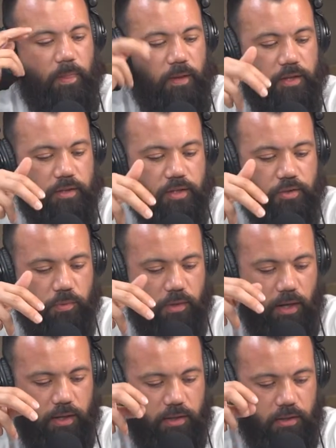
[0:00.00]
Like this
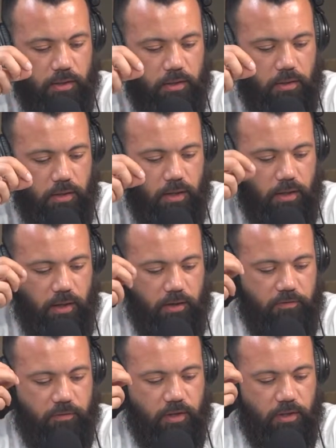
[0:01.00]
one, I
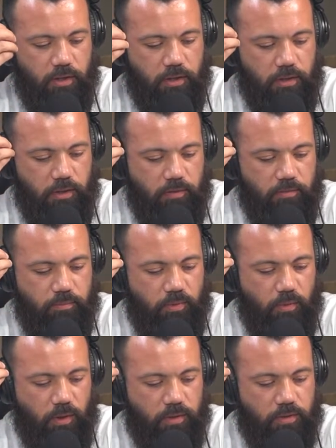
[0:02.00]
feel like I can even
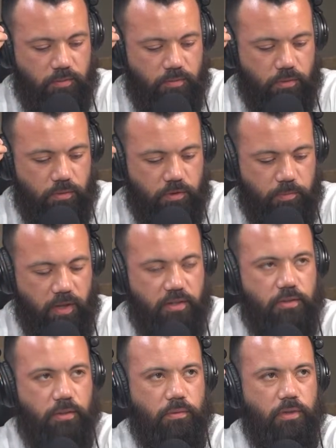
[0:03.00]
pull out some sort of
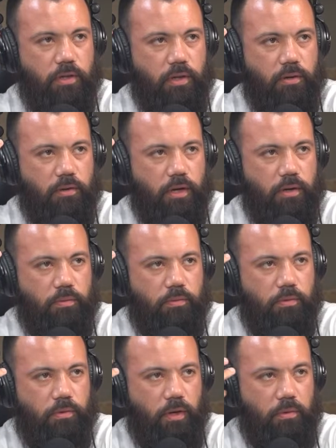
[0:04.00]
spice note in there. I
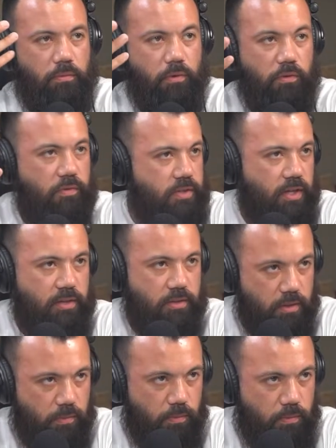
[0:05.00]
don't know if this has
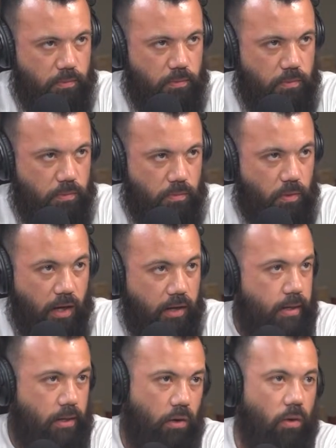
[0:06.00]
any
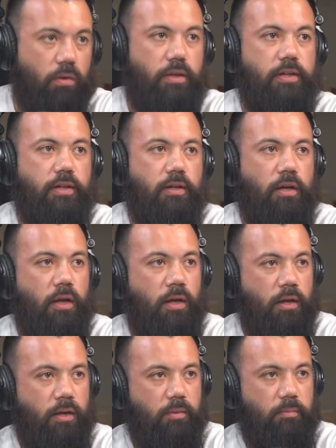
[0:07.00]
rye at all in it,
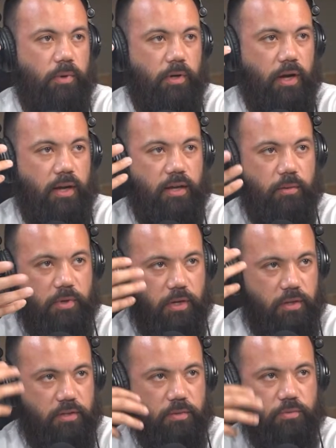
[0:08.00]
but I am
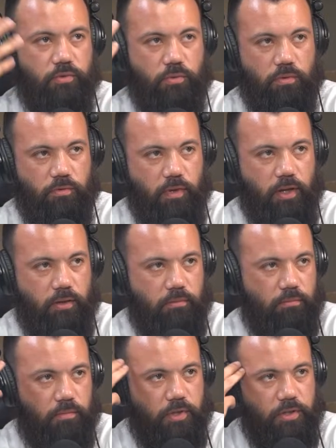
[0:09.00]
getting some sort of like
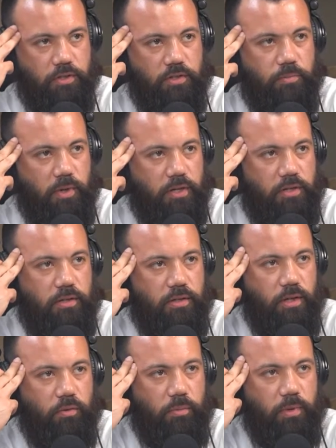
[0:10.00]
kitchen spice in
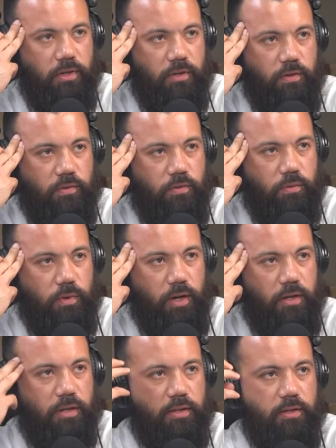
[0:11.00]
it that would be akin to
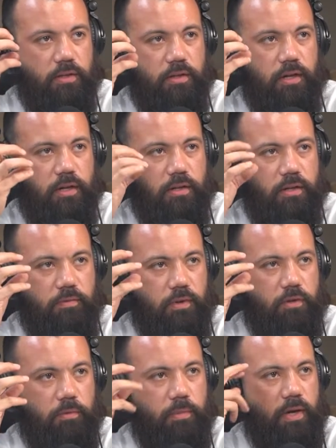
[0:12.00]
rye that kind of get
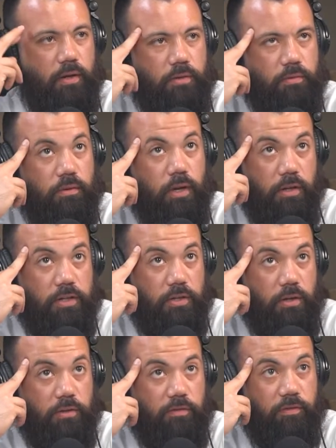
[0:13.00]
on the back,
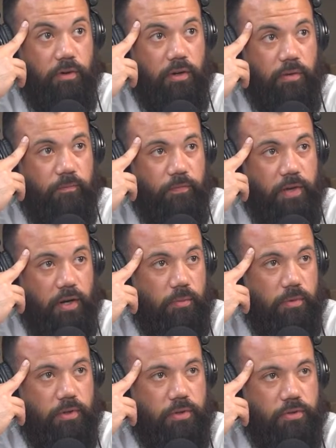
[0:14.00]
actually on the front that I
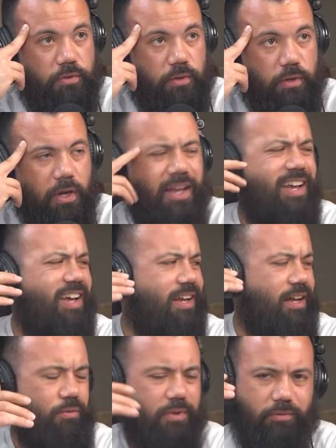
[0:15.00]
really enjoy.
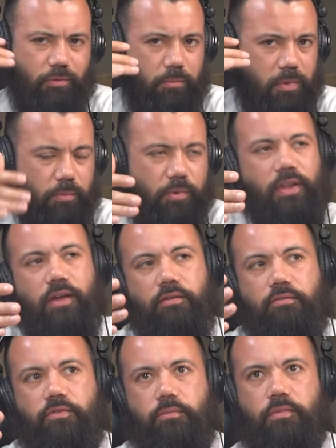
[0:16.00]
And I don't even remember
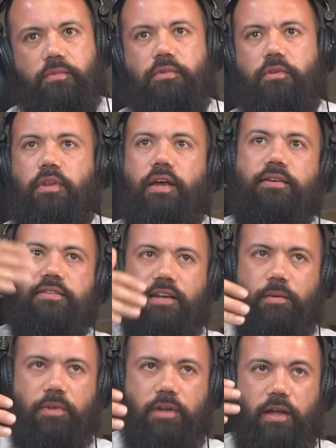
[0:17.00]
that from the last
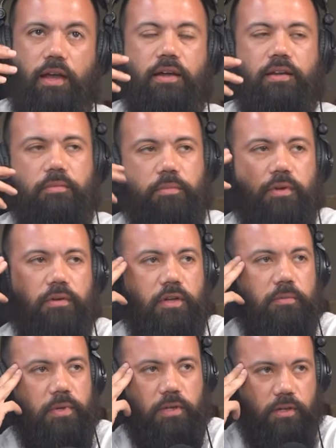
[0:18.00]
time that I had it, but
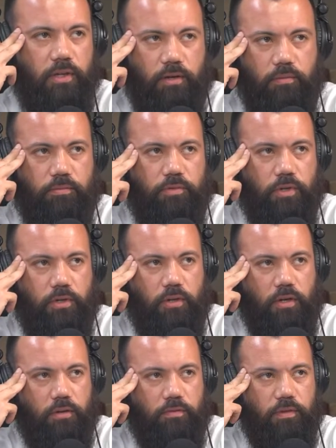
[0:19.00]
admittedly, I don't drink a
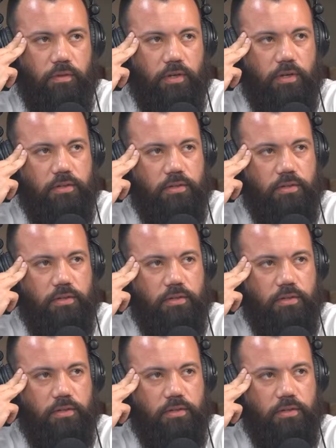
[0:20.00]
lot of the 1910.